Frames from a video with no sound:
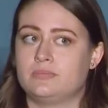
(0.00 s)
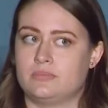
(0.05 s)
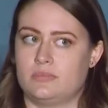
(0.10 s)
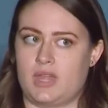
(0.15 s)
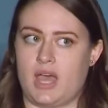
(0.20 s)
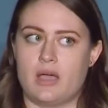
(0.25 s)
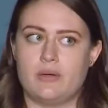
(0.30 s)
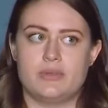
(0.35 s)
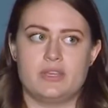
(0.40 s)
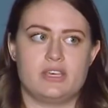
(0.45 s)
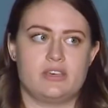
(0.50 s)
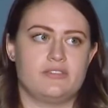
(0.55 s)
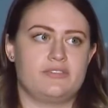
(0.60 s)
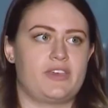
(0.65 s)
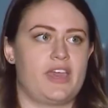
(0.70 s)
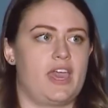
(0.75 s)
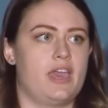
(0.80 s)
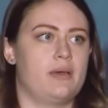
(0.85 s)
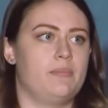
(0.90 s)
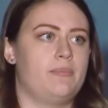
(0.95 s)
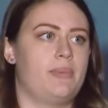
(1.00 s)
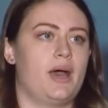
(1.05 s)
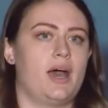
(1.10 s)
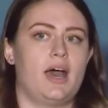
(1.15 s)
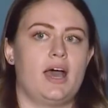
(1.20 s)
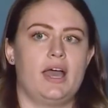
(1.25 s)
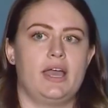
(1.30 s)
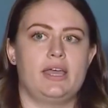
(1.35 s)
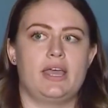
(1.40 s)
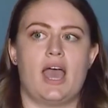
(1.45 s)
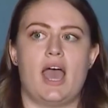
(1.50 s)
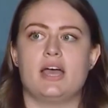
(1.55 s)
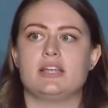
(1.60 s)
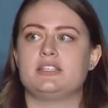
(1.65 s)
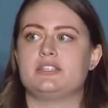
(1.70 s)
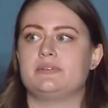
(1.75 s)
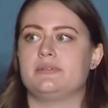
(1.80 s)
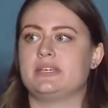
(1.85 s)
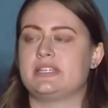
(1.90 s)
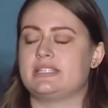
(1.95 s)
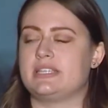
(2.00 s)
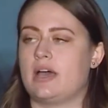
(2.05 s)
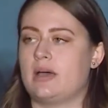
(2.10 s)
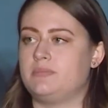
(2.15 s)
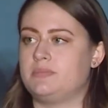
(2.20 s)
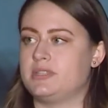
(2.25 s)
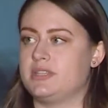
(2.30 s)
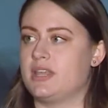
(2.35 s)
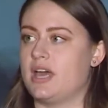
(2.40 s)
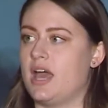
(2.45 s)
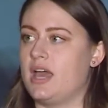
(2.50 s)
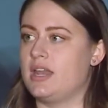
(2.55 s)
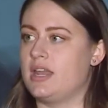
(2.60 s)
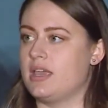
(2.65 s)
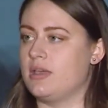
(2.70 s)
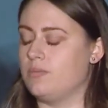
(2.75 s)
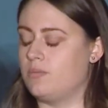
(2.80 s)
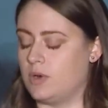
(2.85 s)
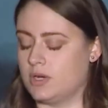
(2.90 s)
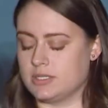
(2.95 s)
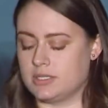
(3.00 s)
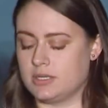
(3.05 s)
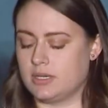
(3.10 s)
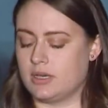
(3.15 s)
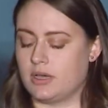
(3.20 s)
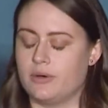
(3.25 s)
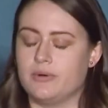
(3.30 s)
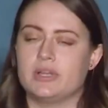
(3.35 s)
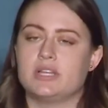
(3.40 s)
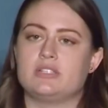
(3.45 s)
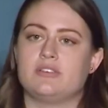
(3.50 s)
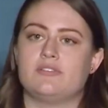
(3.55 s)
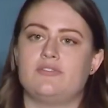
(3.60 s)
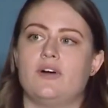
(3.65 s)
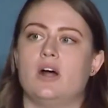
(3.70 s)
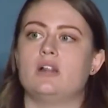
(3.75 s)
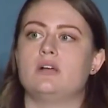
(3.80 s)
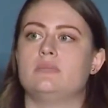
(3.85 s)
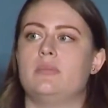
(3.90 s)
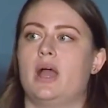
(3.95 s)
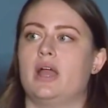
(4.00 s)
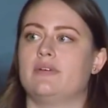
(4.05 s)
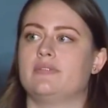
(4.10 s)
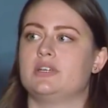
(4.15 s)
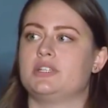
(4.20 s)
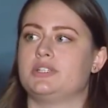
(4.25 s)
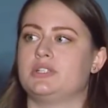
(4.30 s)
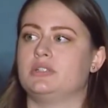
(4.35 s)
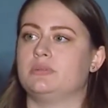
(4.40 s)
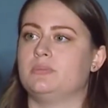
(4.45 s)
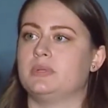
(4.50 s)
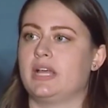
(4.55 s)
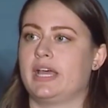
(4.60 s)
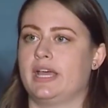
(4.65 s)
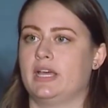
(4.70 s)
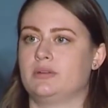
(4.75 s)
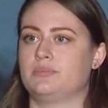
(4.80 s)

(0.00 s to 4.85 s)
That week of camp, I had to accept that it wasn't going to follow my original plan.